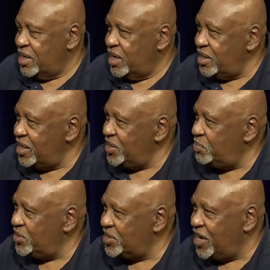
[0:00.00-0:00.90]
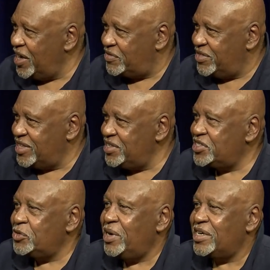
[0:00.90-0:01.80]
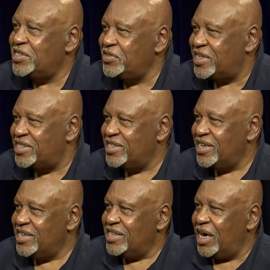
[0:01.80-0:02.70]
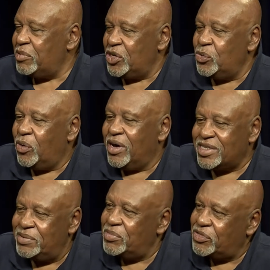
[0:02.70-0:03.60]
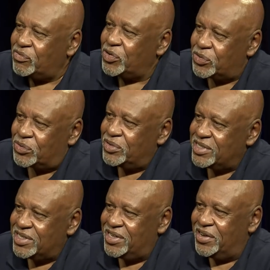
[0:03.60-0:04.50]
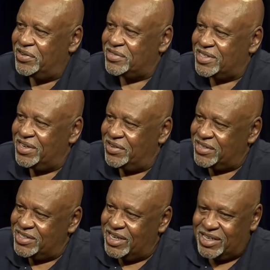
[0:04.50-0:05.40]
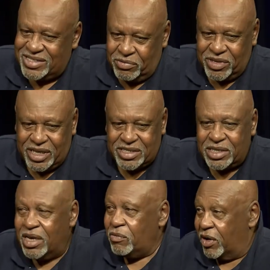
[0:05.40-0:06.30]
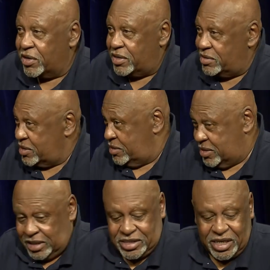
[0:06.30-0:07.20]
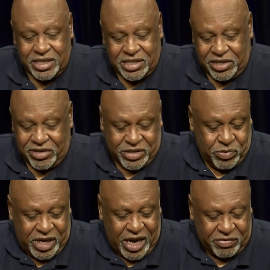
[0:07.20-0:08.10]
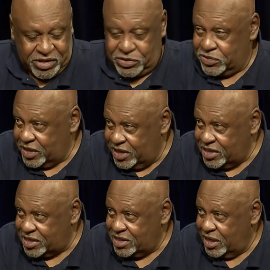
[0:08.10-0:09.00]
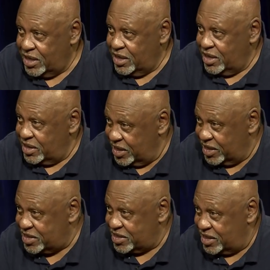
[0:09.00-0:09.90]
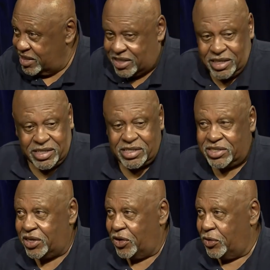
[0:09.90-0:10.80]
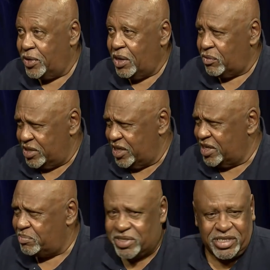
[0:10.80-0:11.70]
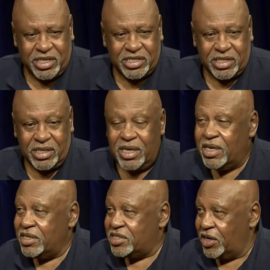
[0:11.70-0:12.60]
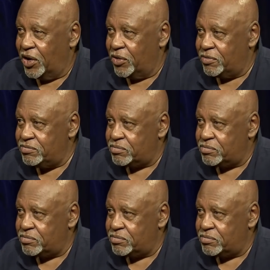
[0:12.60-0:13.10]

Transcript: And then right. you pull it off. Then you show them how to do it. I mean, you walk them through. You don't, you know, you like, well, let's, well, it says mm-hmm. here that we have to do this, this, and this. So we need a petition. So